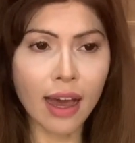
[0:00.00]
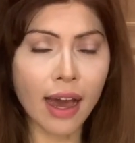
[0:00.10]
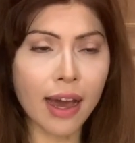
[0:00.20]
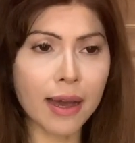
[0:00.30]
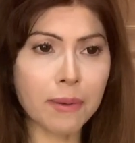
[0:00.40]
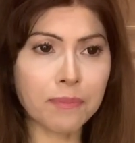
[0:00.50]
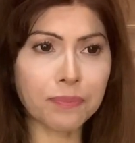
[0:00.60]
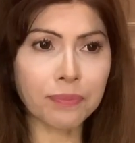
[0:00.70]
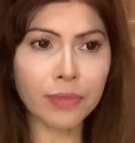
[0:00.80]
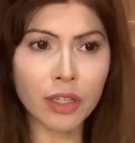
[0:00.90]

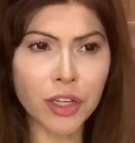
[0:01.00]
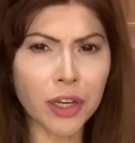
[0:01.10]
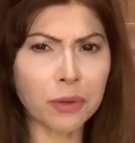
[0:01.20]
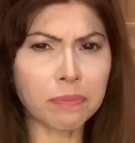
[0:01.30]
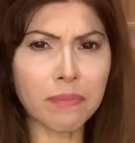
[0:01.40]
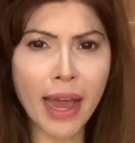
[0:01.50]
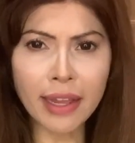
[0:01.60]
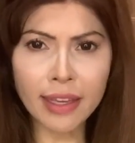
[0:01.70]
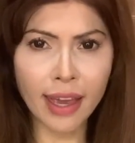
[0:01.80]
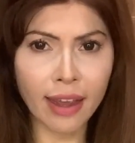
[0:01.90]

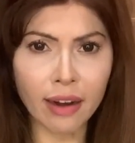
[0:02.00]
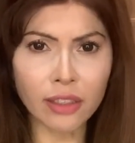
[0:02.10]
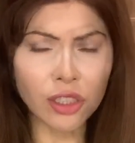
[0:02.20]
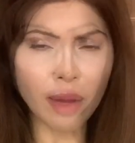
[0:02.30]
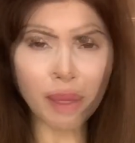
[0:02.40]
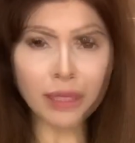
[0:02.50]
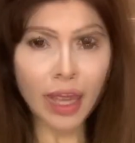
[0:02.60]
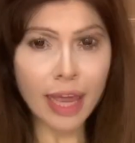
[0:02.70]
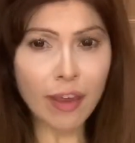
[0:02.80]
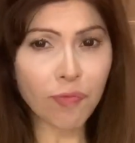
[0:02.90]
Medicare, topics like that.